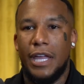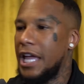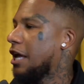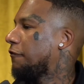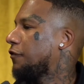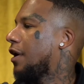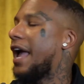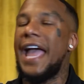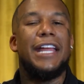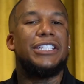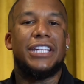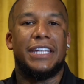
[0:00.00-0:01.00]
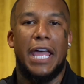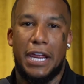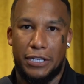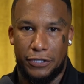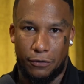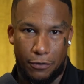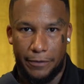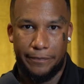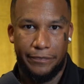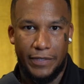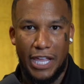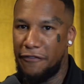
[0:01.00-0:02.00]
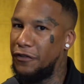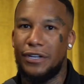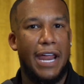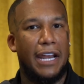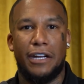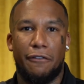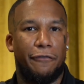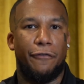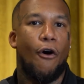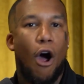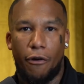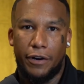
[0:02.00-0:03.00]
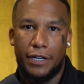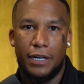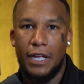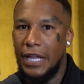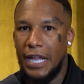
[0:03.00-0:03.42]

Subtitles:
if your engine light is on, if you're not in a foreign,